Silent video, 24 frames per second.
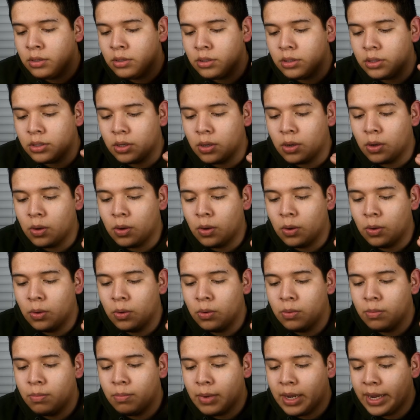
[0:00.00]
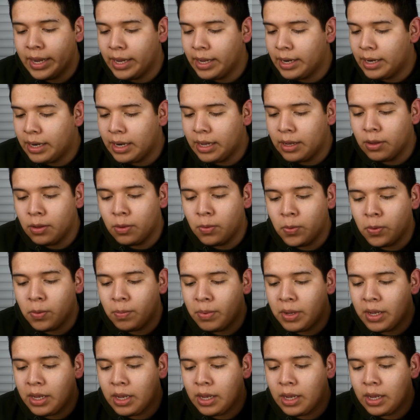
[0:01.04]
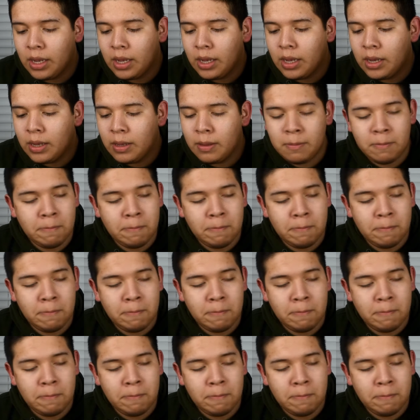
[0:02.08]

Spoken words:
So my ideal would be